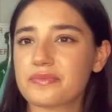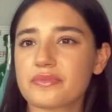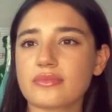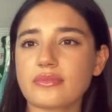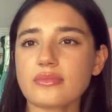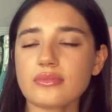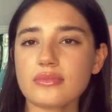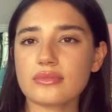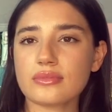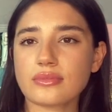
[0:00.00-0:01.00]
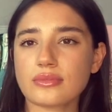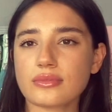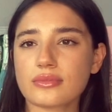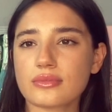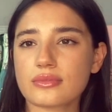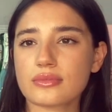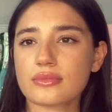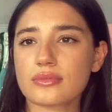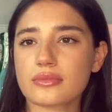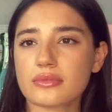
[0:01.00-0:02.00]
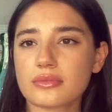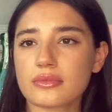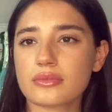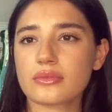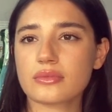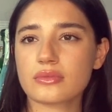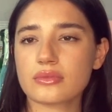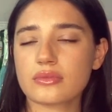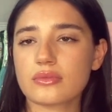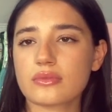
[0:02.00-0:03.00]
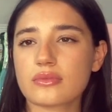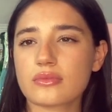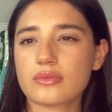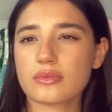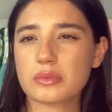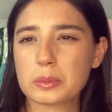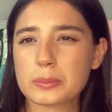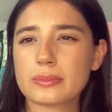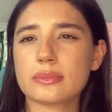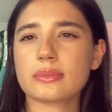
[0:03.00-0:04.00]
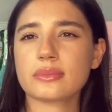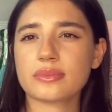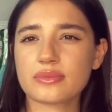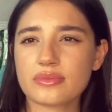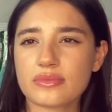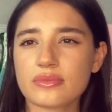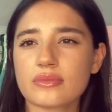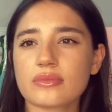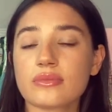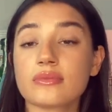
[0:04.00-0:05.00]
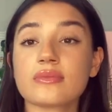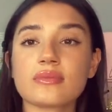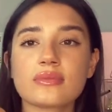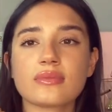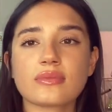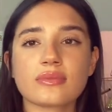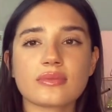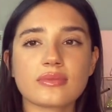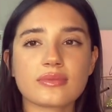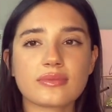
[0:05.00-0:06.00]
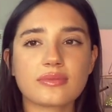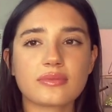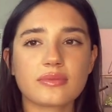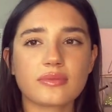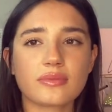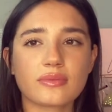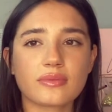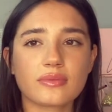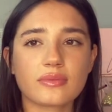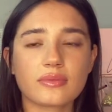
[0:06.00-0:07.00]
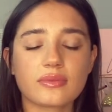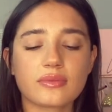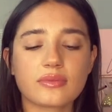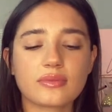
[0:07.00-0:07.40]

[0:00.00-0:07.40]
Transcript: (silent)